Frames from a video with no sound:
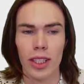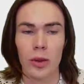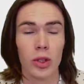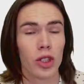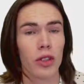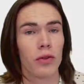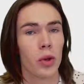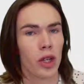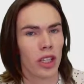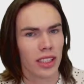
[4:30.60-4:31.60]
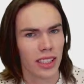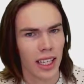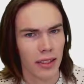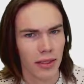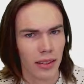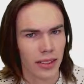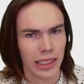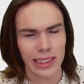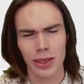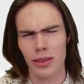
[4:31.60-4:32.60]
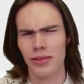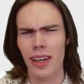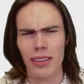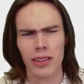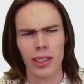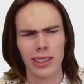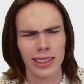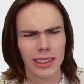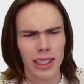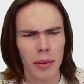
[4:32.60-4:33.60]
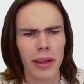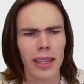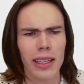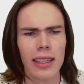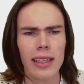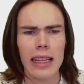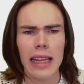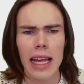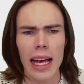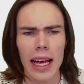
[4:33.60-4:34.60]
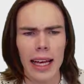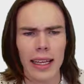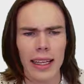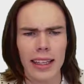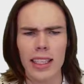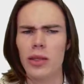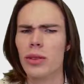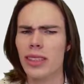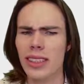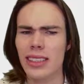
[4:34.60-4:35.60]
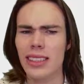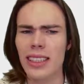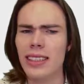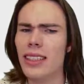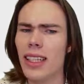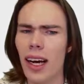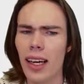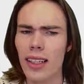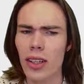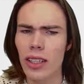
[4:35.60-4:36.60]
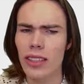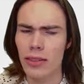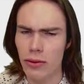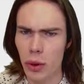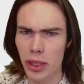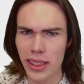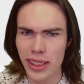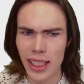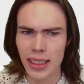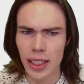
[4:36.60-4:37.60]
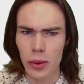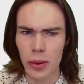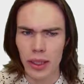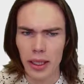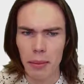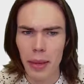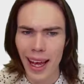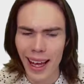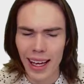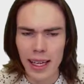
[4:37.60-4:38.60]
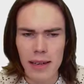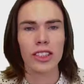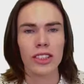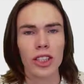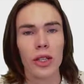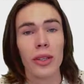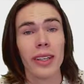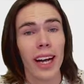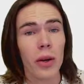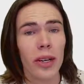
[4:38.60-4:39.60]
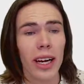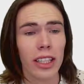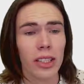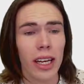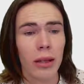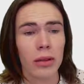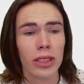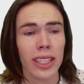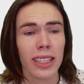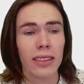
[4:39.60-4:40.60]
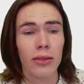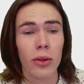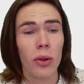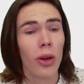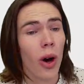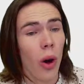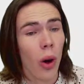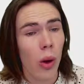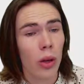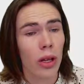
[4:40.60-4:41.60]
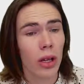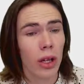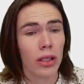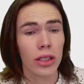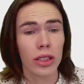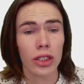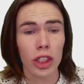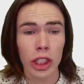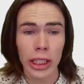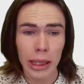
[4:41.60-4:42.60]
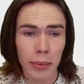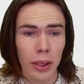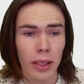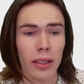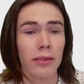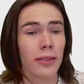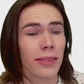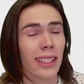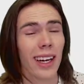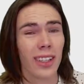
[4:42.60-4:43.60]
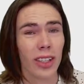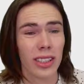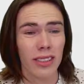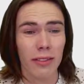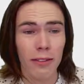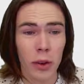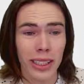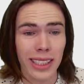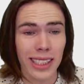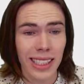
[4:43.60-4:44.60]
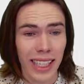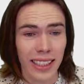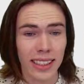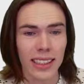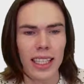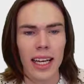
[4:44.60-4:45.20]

not $4.95, it was $5 and something, and I think it was $69.40 that we were gonna pay. So now we're actually able to get it for a whole lot cheaper, $59.40.